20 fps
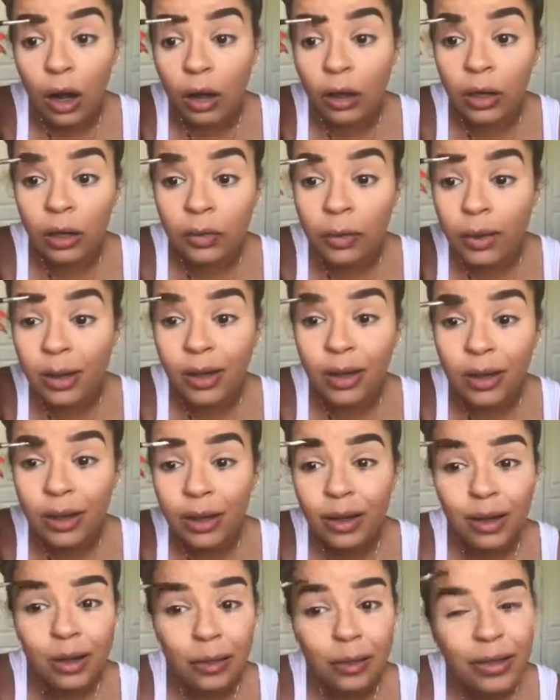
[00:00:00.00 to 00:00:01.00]
a
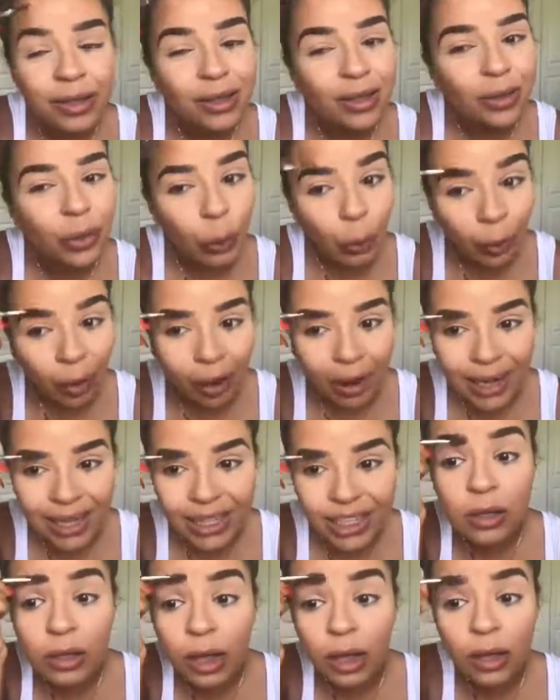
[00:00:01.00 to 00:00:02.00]
little bit too
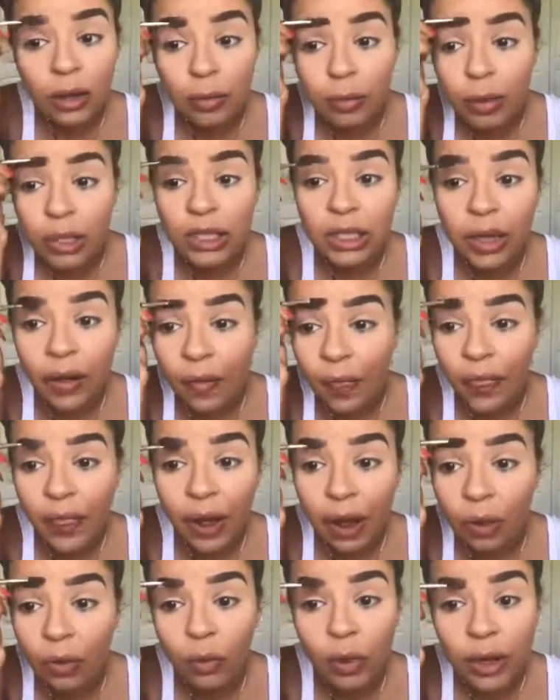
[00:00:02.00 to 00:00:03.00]
much, just kind of brush it
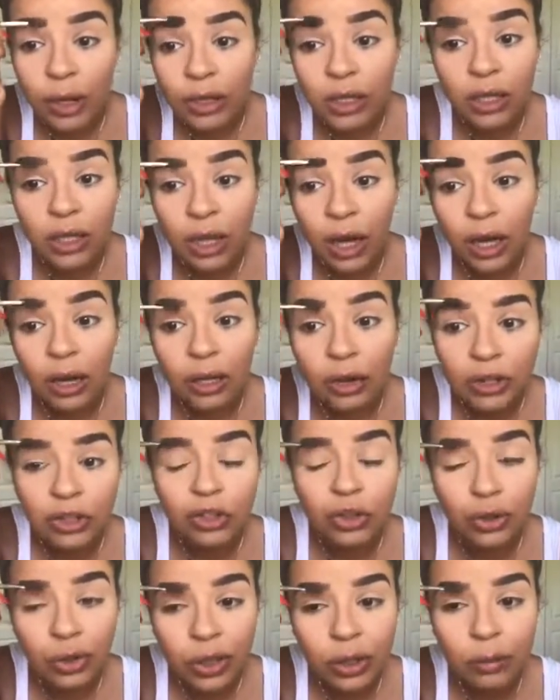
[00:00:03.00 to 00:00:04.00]
that way to kind of
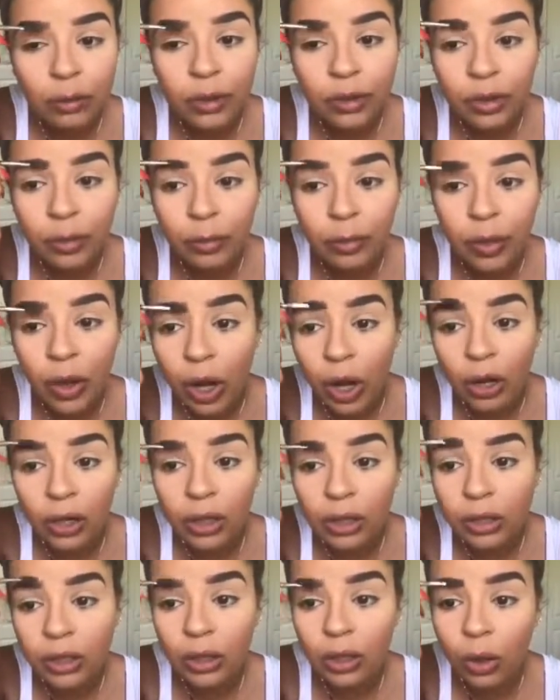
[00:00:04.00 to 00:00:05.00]
distribute the
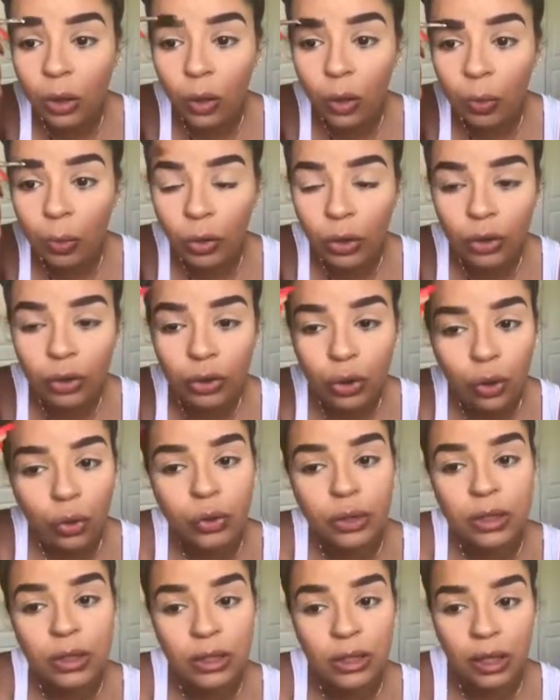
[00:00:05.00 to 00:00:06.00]
product a little more
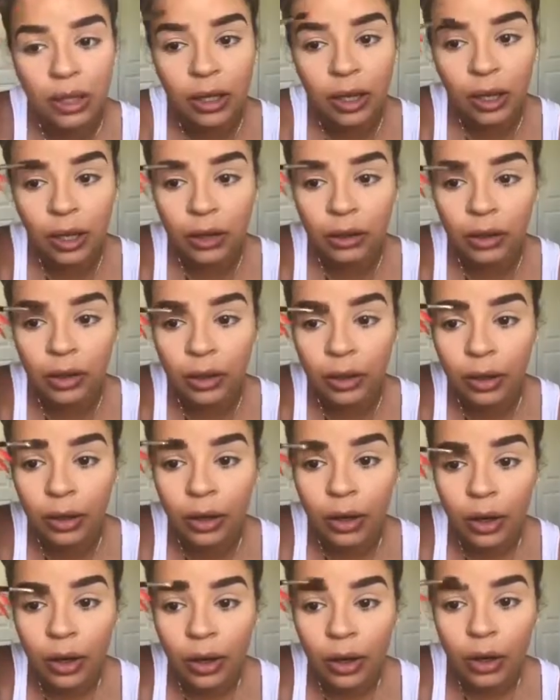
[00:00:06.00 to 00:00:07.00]
towards the inner,
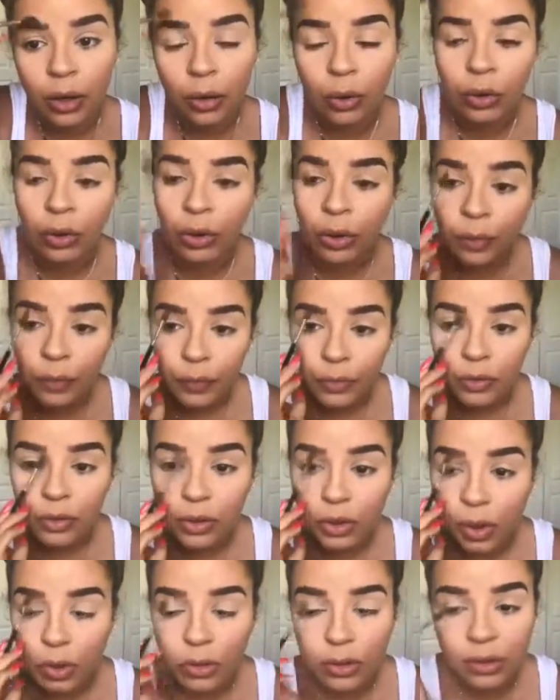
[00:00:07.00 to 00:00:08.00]
or
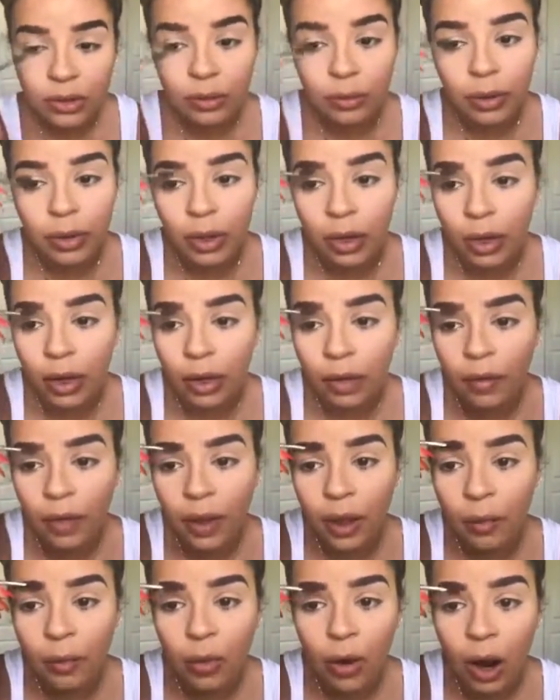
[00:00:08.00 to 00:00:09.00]
towards the beginning of
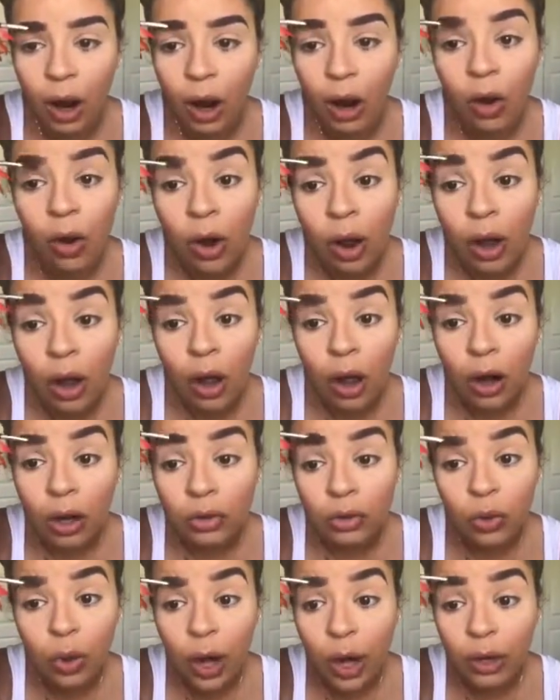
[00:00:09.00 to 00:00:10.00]
the brow,
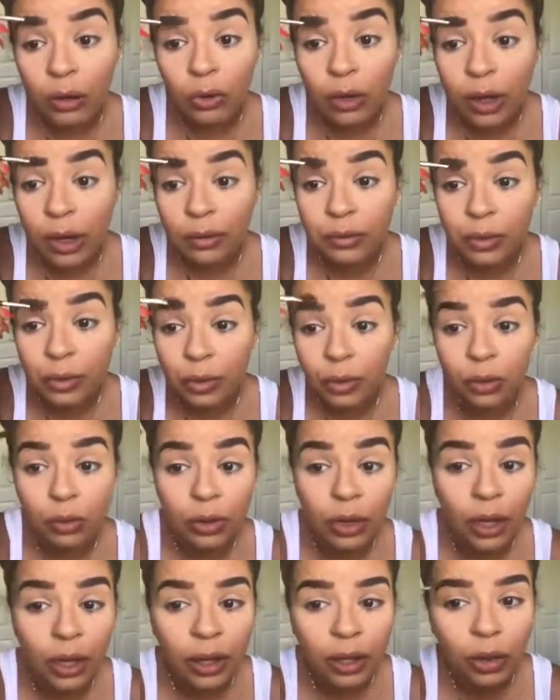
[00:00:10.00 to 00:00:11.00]
so I don't have to
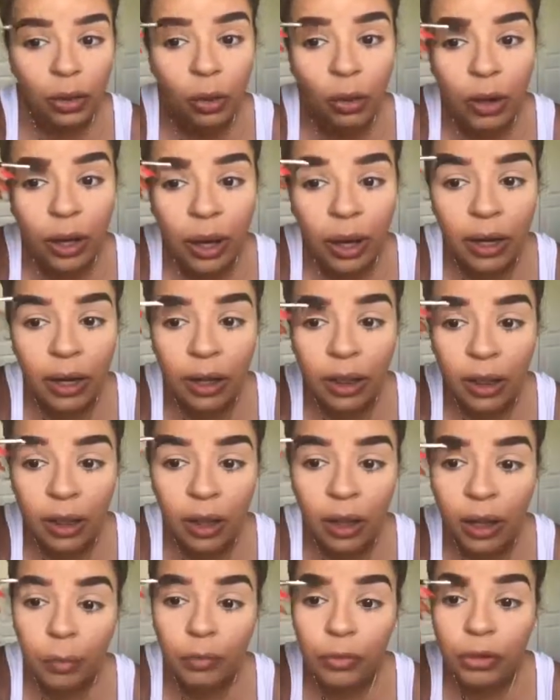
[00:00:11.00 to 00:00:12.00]
really do
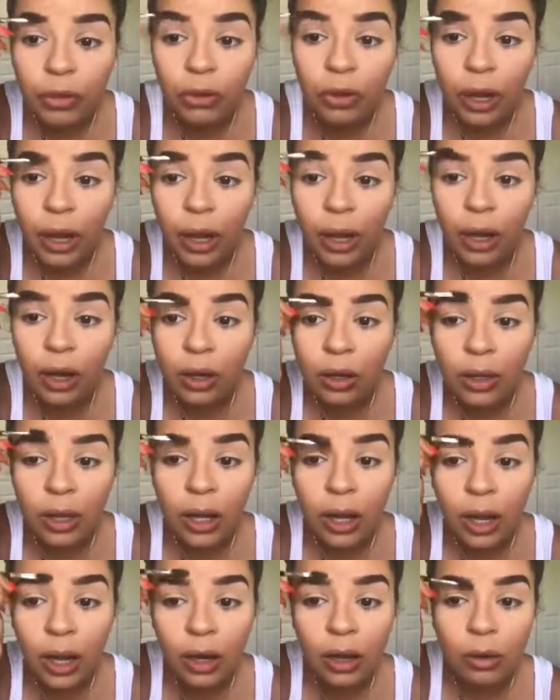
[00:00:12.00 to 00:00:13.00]
anything to that
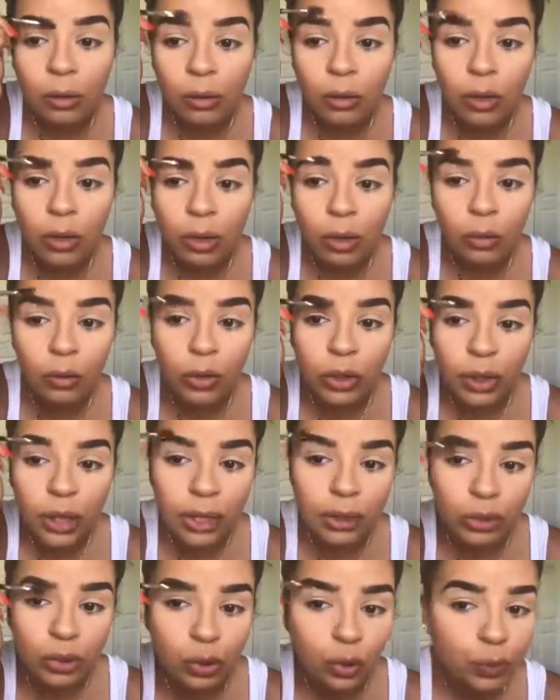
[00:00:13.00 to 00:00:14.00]
area and it will look more
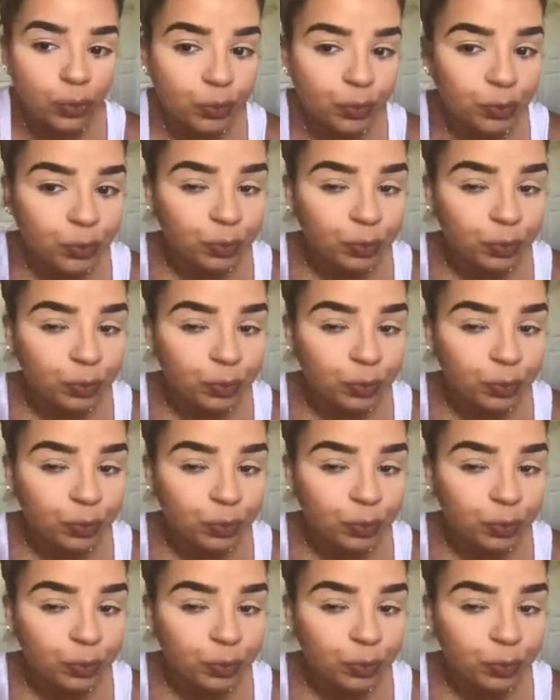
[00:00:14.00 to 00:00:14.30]
natural.